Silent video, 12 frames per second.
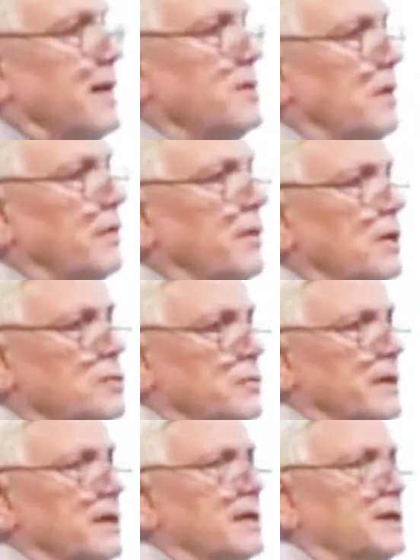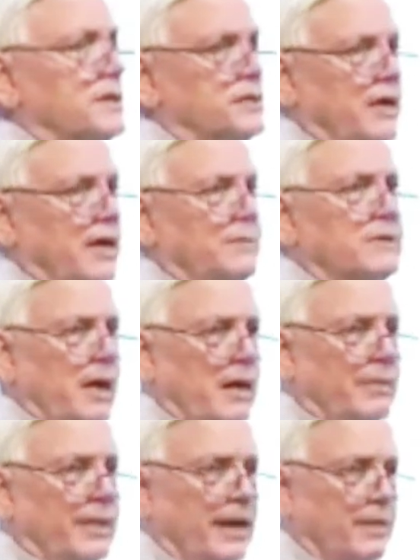bunch of things written at the same
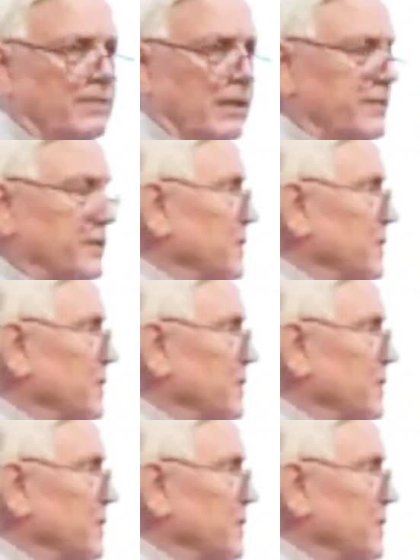time that have roughly